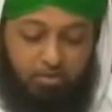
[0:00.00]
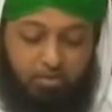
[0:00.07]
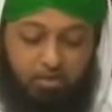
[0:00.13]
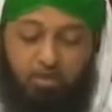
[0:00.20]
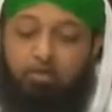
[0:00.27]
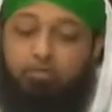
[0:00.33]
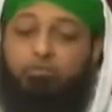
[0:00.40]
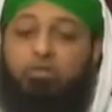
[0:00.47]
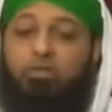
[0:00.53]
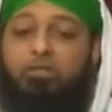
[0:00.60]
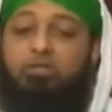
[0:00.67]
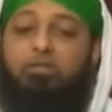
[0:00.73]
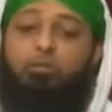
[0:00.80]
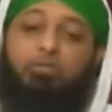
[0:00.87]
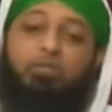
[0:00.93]
Alhamdulillah
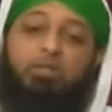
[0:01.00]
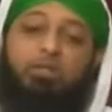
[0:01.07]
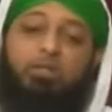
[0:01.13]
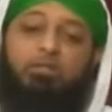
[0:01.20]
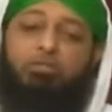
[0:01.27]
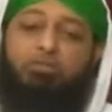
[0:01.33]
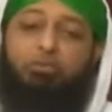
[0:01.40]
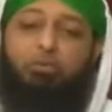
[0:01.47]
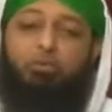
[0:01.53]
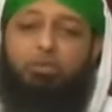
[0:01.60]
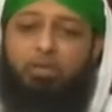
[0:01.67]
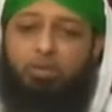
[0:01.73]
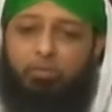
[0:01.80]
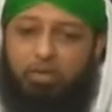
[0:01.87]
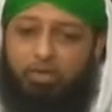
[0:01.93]
Azza wa Jal, there are so
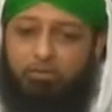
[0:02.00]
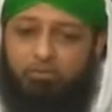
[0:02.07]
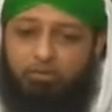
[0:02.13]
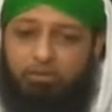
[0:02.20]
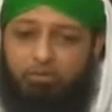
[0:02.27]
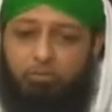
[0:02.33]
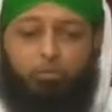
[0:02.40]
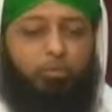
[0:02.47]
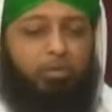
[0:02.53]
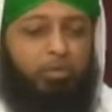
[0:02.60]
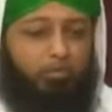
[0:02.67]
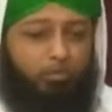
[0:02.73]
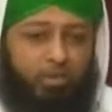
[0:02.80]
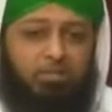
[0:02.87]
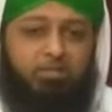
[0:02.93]
many benefits, so many
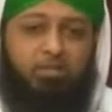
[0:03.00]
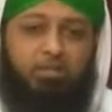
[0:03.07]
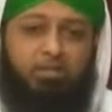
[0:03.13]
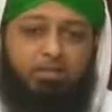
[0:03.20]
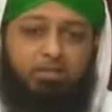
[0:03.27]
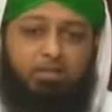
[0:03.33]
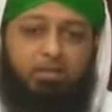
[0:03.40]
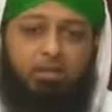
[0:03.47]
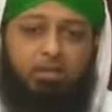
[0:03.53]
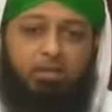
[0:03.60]
blessings